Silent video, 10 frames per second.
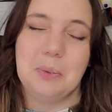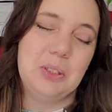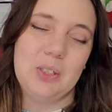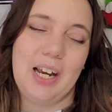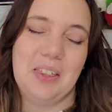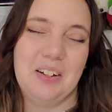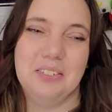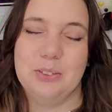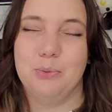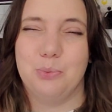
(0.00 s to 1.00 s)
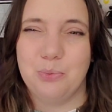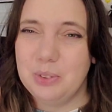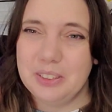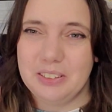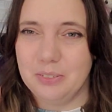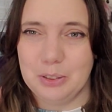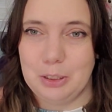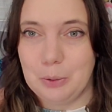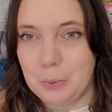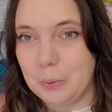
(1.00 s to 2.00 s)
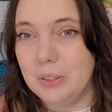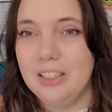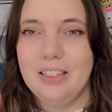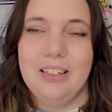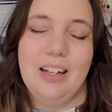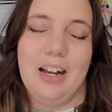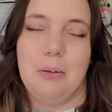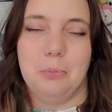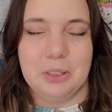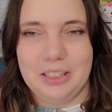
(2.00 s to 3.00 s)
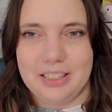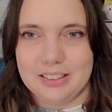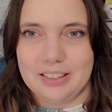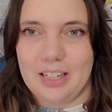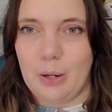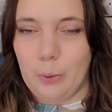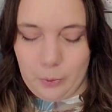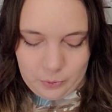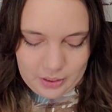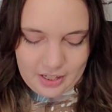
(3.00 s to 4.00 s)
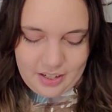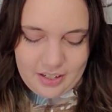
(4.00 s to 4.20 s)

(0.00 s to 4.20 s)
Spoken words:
which I thought was really, really cool. I'm really into that whole